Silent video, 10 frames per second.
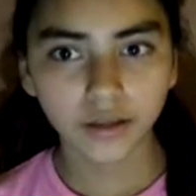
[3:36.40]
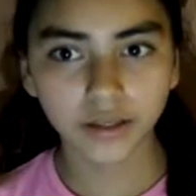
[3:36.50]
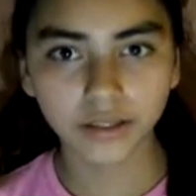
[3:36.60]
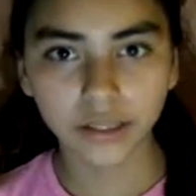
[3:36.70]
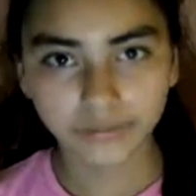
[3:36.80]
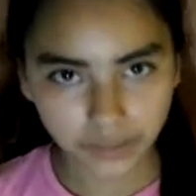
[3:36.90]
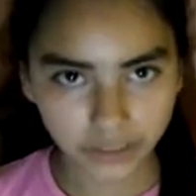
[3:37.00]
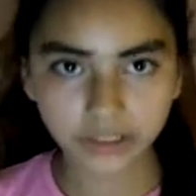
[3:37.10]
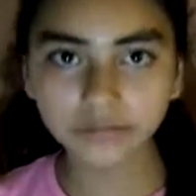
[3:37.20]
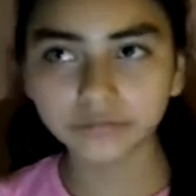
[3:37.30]
and
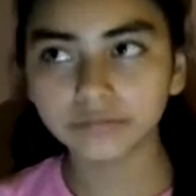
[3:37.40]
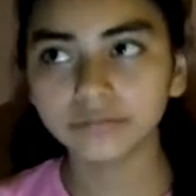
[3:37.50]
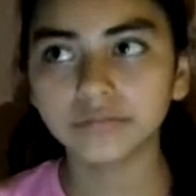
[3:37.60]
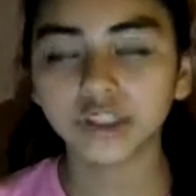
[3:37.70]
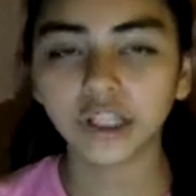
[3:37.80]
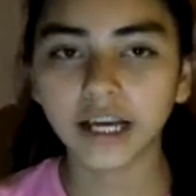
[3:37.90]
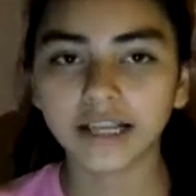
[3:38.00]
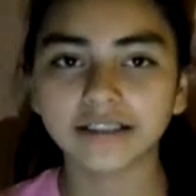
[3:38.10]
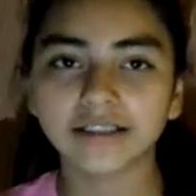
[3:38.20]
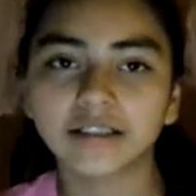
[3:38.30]
everything, so you
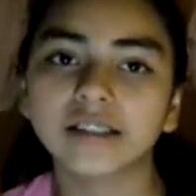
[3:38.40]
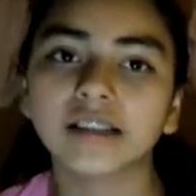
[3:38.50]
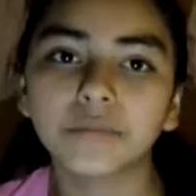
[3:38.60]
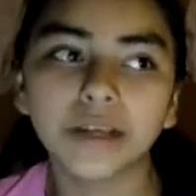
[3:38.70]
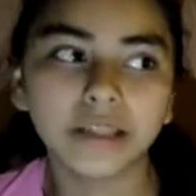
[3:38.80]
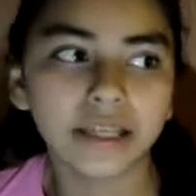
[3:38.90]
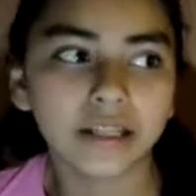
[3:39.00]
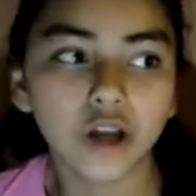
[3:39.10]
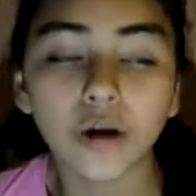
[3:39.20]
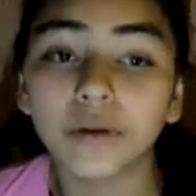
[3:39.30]
guys can see me, and
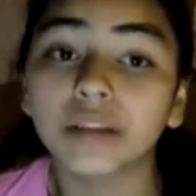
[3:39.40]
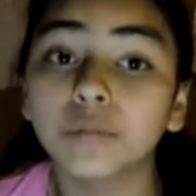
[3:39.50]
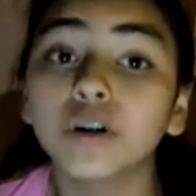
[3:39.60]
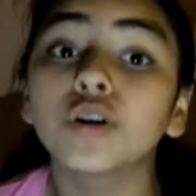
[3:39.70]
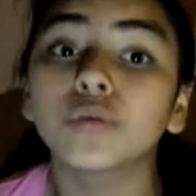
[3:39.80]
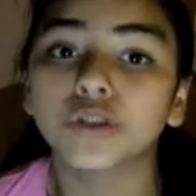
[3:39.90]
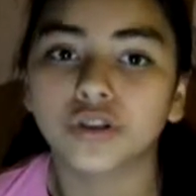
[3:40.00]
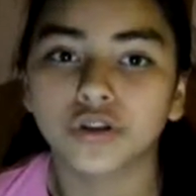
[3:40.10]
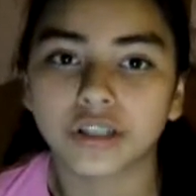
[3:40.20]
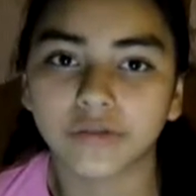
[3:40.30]
then comment down below what's
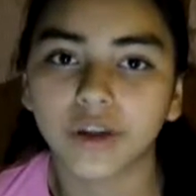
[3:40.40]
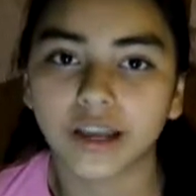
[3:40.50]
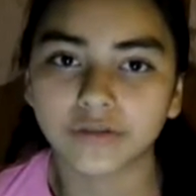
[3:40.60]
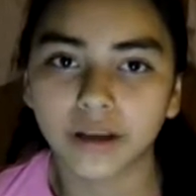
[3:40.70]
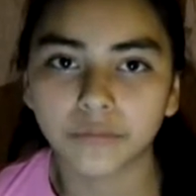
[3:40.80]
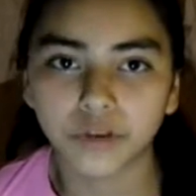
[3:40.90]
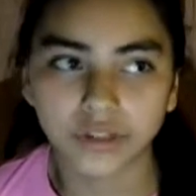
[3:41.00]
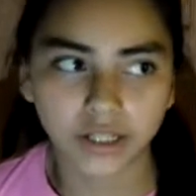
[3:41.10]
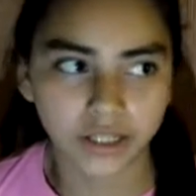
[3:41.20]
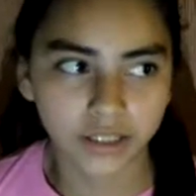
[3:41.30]
yours if you guys have
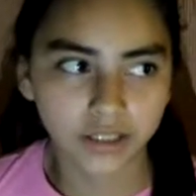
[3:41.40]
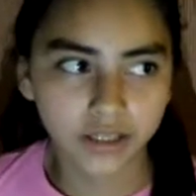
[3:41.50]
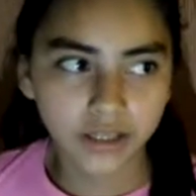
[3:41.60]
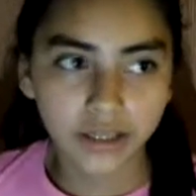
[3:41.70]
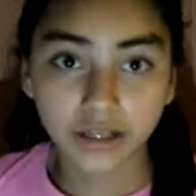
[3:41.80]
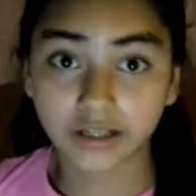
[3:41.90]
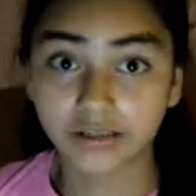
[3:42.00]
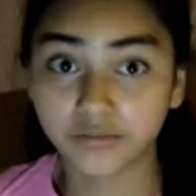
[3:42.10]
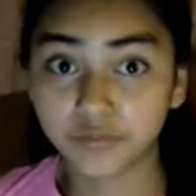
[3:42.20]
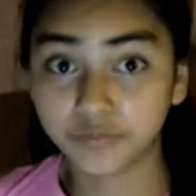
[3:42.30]
Musical.ly,
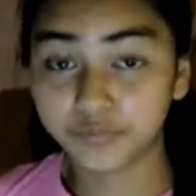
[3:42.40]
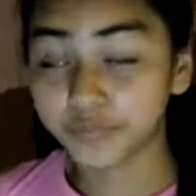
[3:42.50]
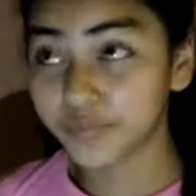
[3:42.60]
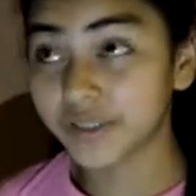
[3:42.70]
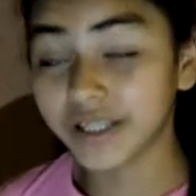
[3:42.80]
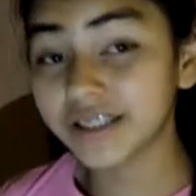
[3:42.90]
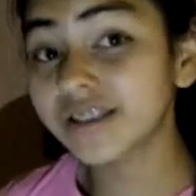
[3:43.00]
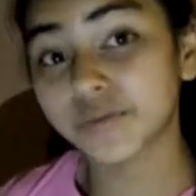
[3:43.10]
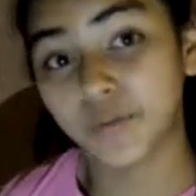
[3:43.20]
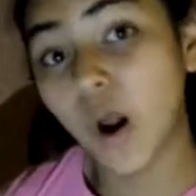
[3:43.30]
because
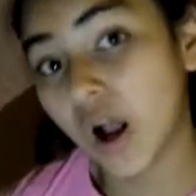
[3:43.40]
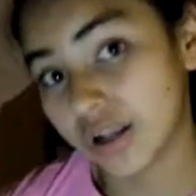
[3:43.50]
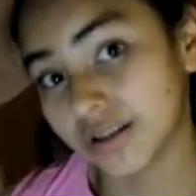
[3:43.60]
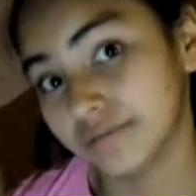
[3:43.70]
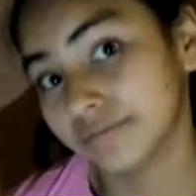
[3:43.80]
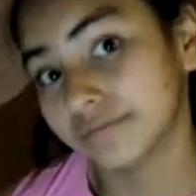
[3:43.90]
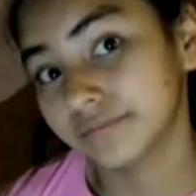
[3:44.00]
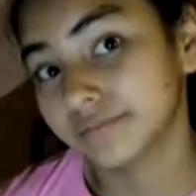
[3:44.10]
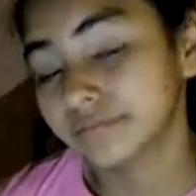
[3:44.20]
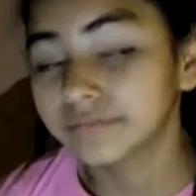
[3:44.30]
it's rock.
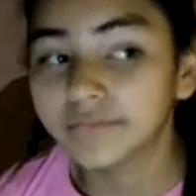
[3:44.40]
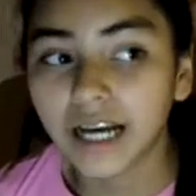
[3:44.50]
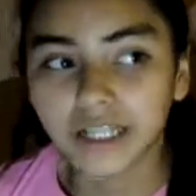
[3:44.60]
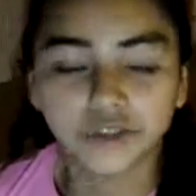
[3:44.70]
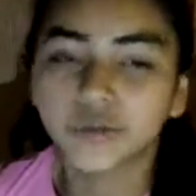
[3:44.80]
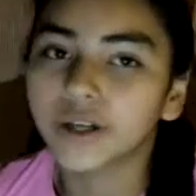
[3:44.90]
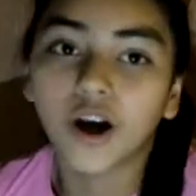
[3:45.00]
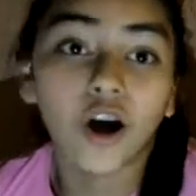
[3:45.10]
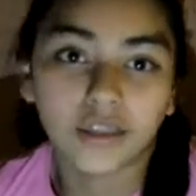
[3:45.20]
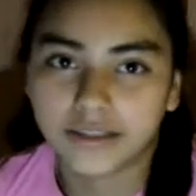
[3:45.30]
I do it
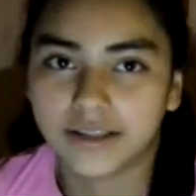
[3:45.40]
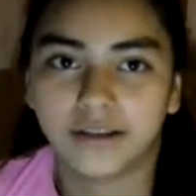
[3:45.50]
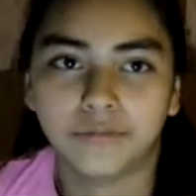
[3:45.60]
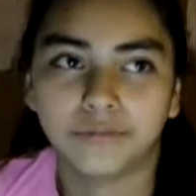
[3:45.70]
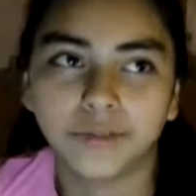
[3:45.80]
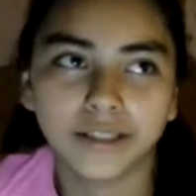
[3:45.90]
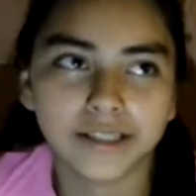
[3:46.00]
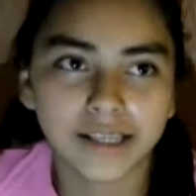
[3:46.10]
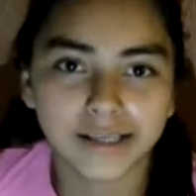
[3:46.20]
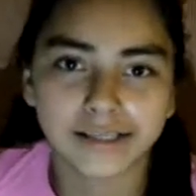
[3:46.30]
all the time, but
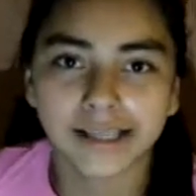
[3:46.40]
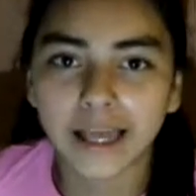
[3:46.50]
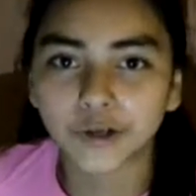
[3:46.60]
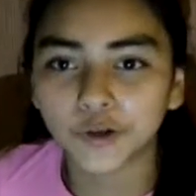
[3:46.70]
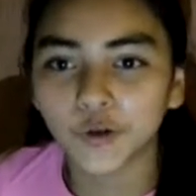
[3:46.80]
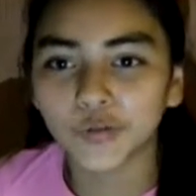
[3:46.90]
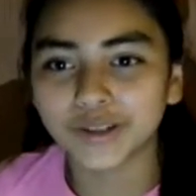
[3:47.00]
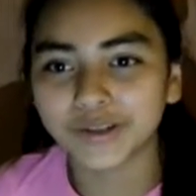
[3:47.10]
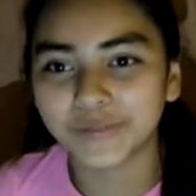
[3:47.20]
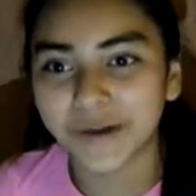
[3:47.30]
since I don't know
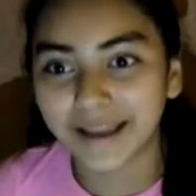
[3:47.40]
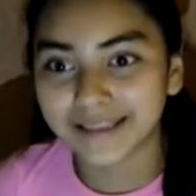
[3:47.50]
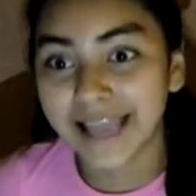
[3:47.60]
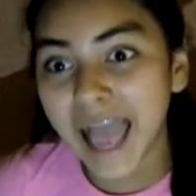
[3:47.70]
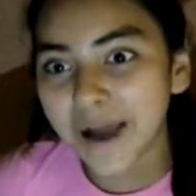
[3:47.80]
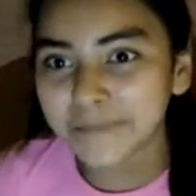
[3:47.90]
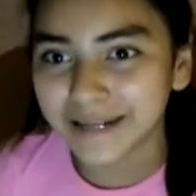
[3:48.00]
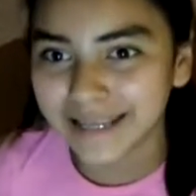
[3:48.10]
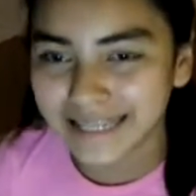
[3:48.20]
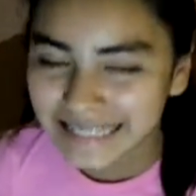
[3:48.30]
where's my
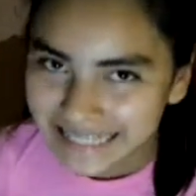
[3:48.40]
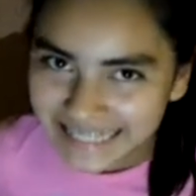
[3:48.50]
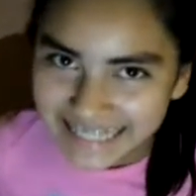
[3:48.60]
tablet,